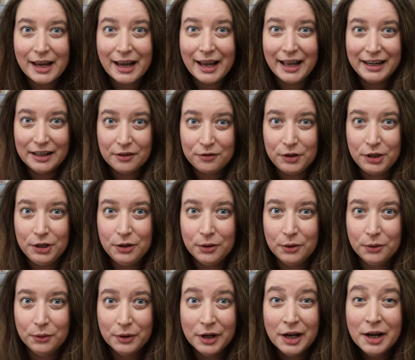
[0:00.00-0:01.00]
And if
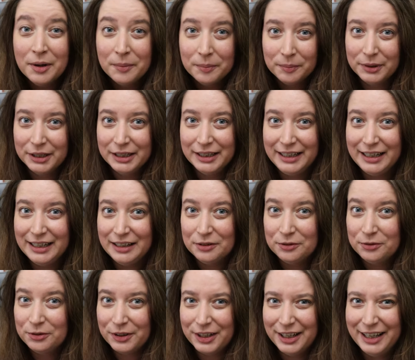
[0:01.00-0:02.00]
you
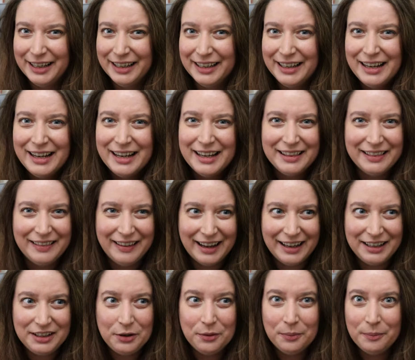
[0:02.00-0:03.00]
believe
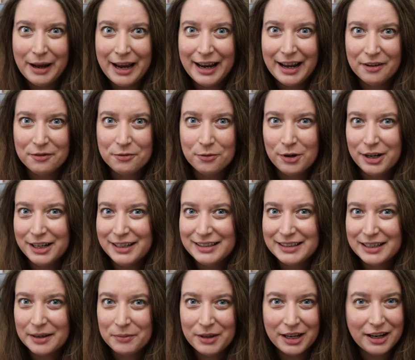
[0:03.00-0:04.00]
that you may have won
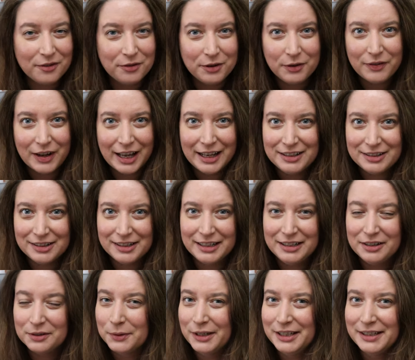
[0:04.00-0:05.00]
something, if you've entered
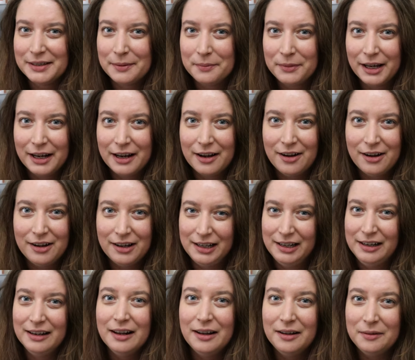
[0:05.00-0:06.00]
in to win something
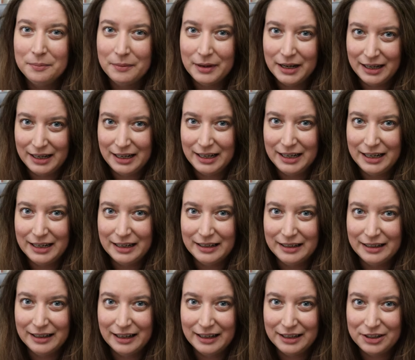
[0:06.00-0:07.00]
on my
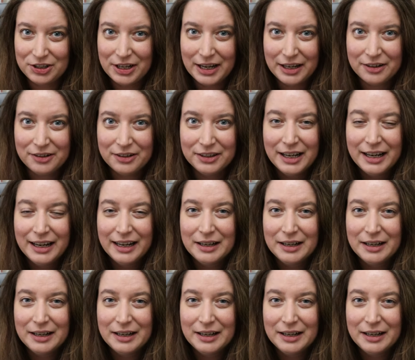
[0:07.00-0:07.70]
channel,